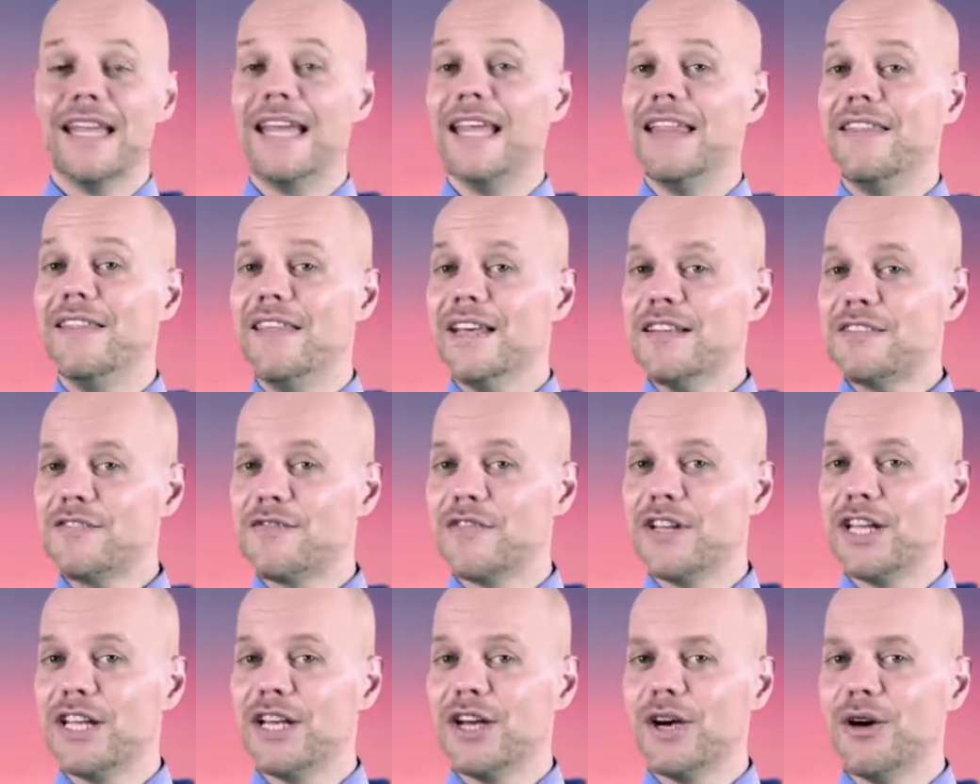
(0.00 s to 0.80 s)
In this
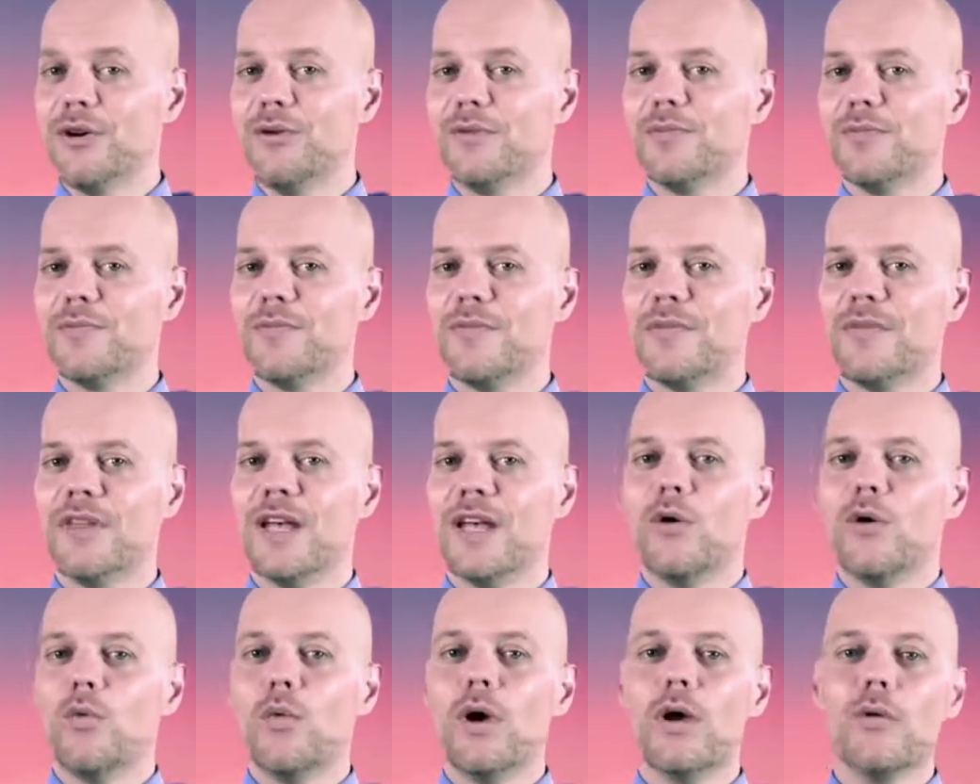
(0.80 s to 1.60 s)
video,
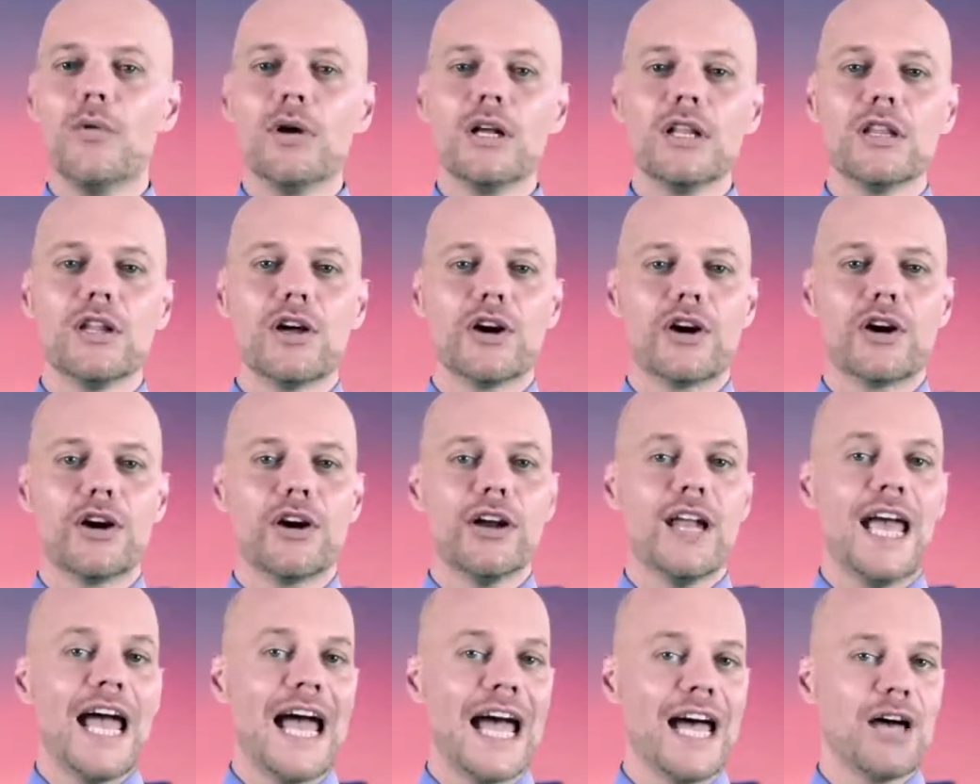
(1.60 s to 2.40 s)
we will
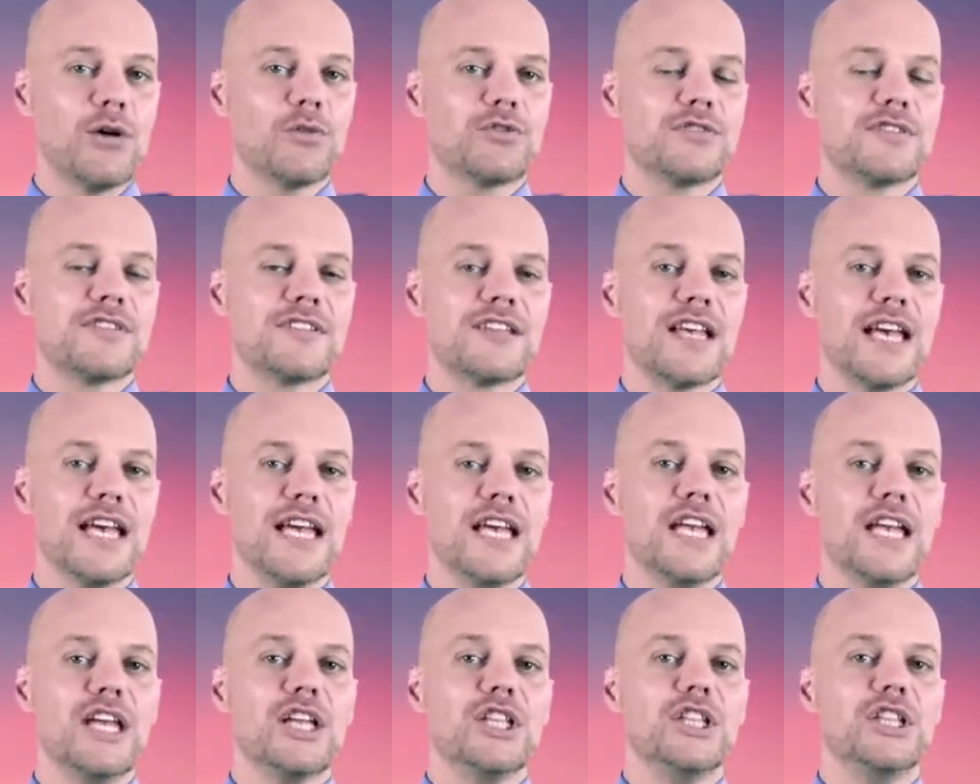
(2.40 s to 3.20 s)
learn how to
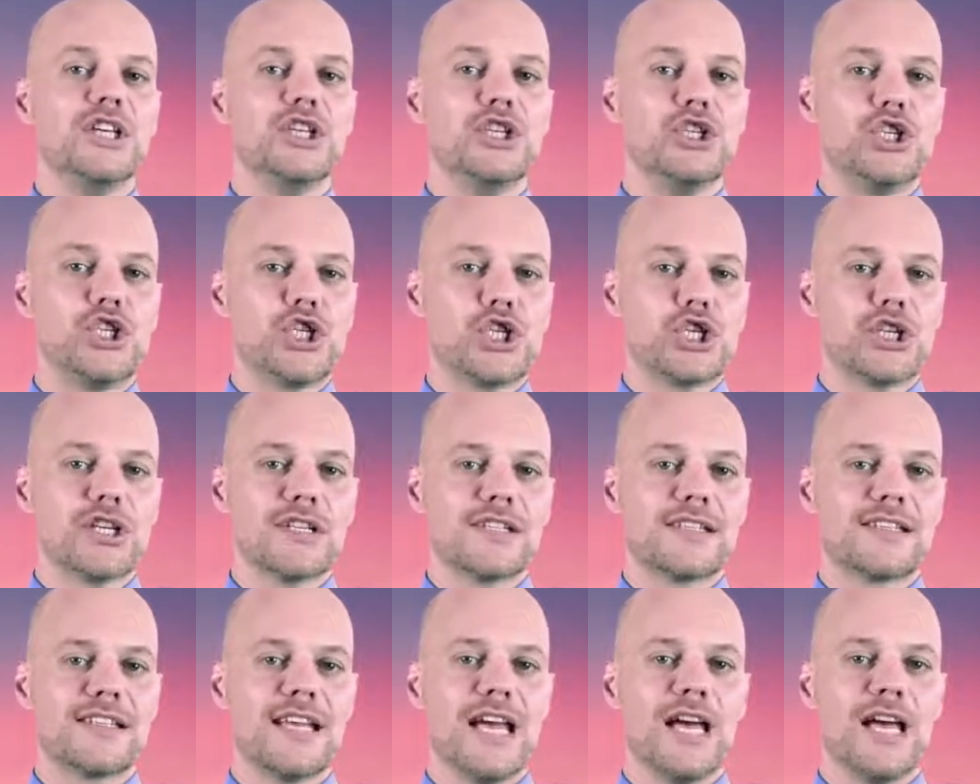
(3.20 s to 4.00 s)
say the j
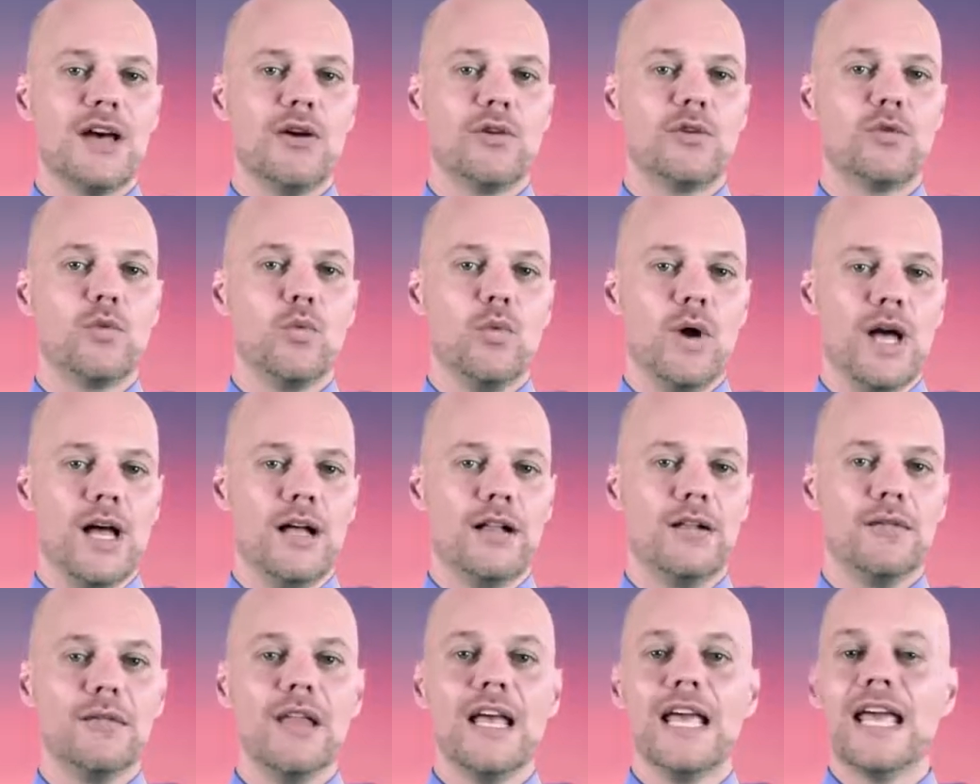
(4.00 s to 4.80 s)
sound
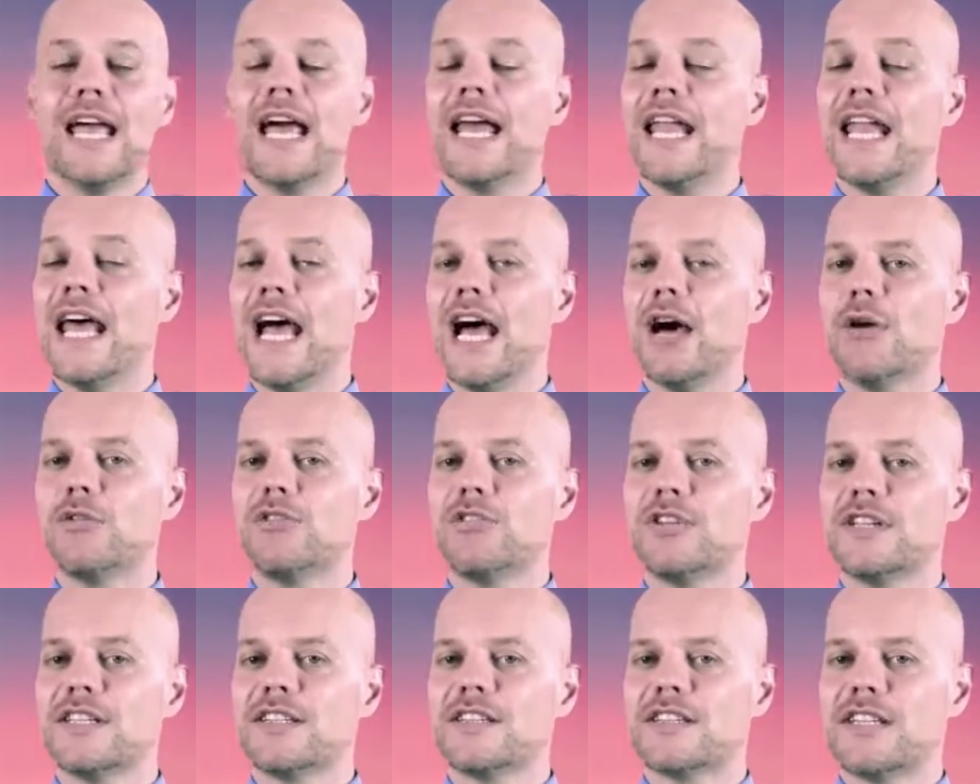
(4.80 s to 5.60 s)
well and how
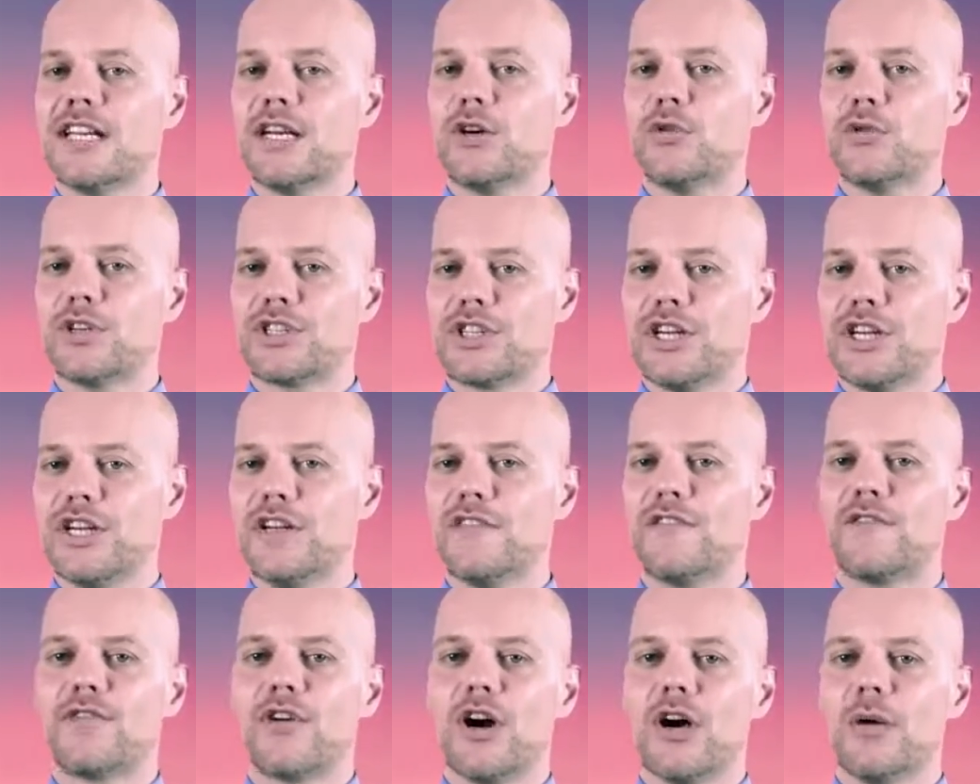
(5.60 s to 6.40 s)
to distinguish
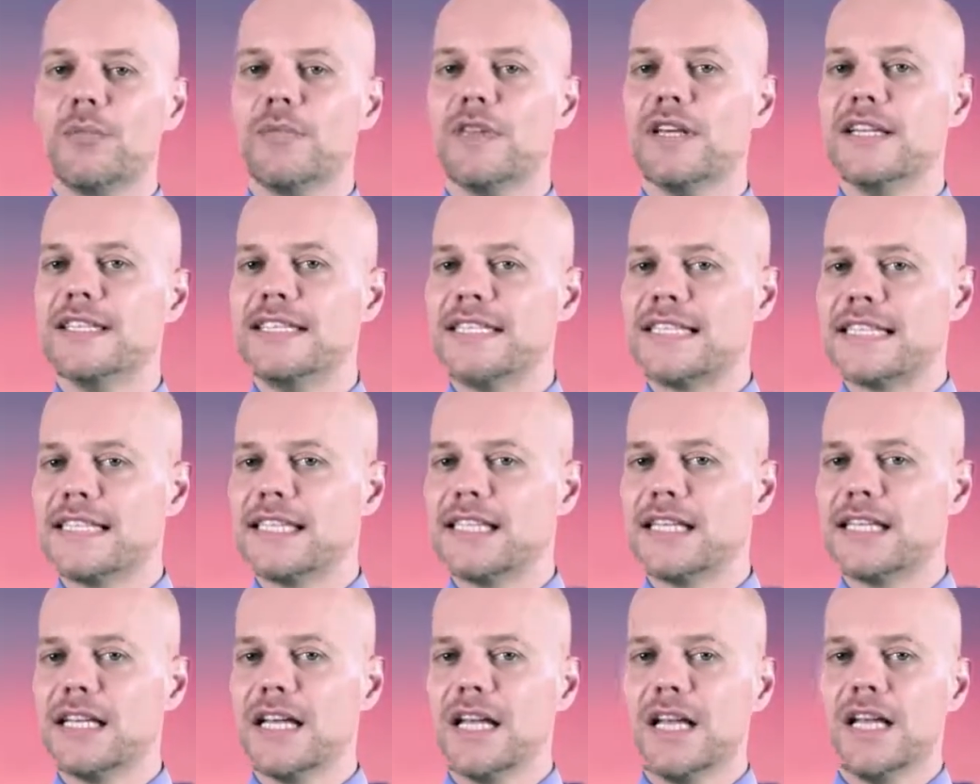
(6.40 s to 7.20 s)
it from the
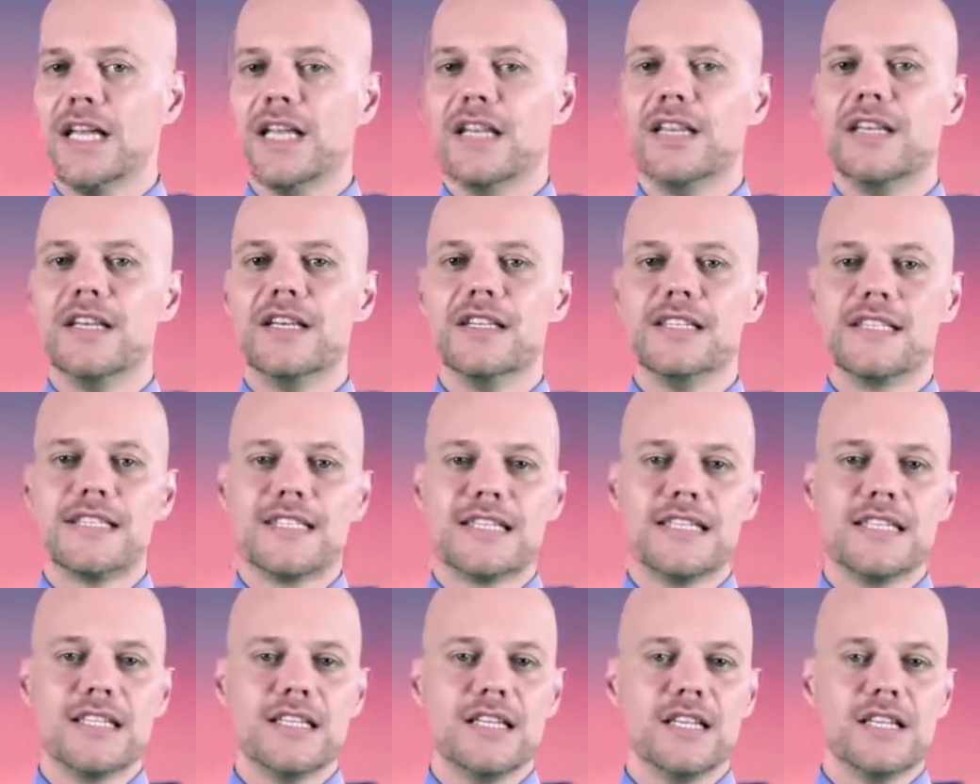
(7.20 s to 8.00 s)
z, the
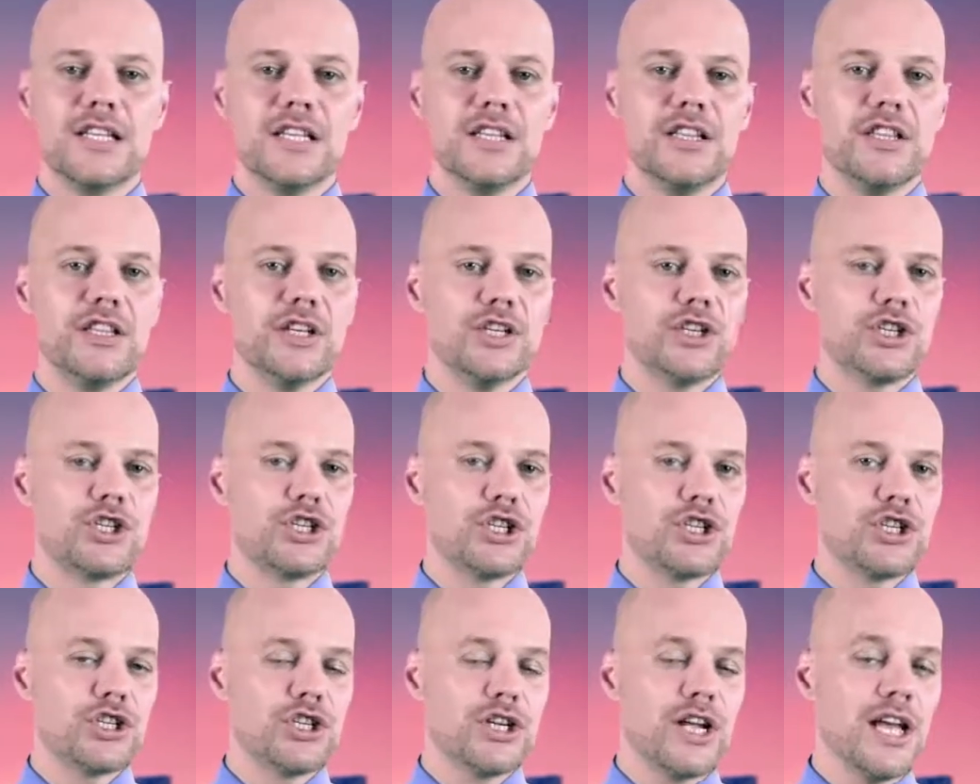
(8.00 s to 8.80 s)
z, the
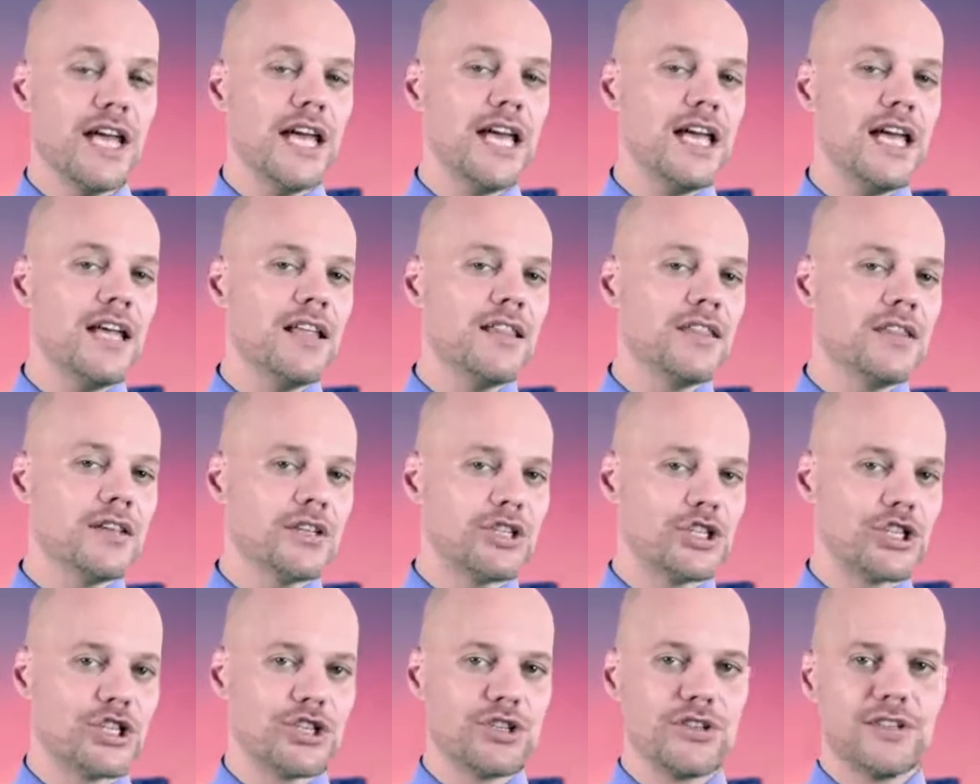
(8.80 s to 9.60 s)
j, and
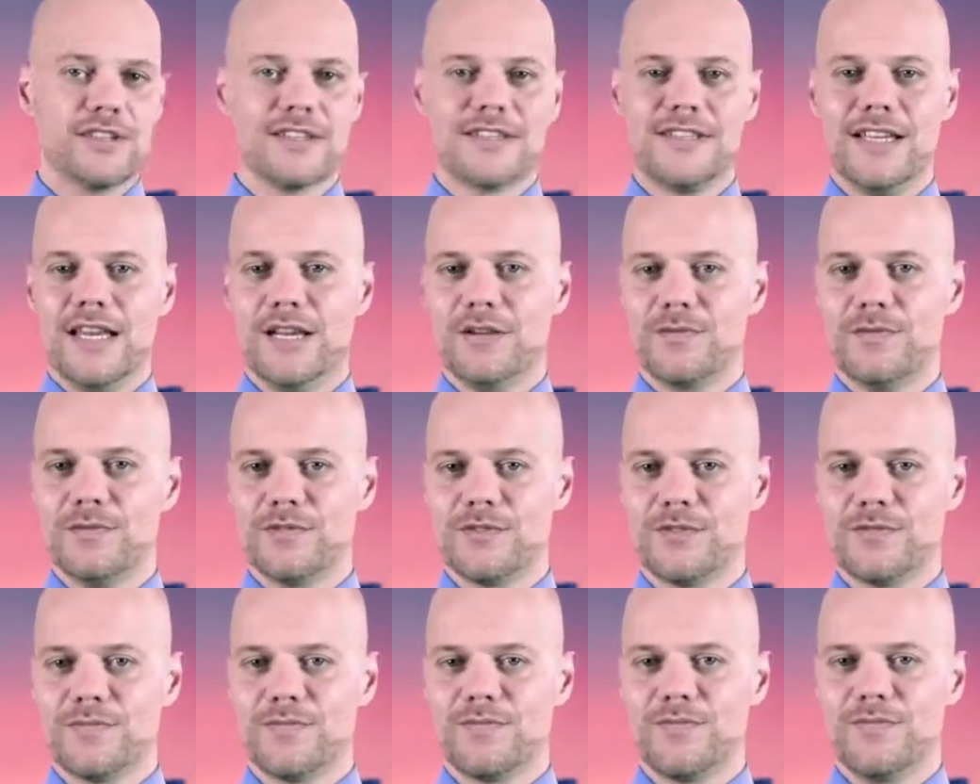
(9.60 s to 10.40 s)
the ch
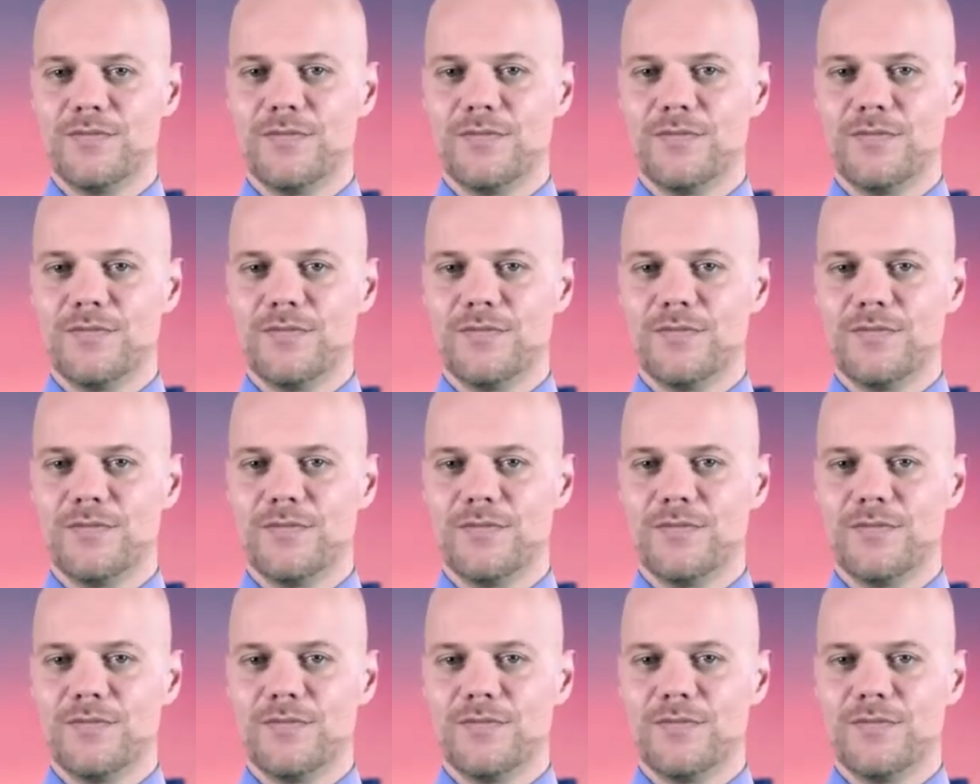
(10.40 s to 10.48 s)
sounds.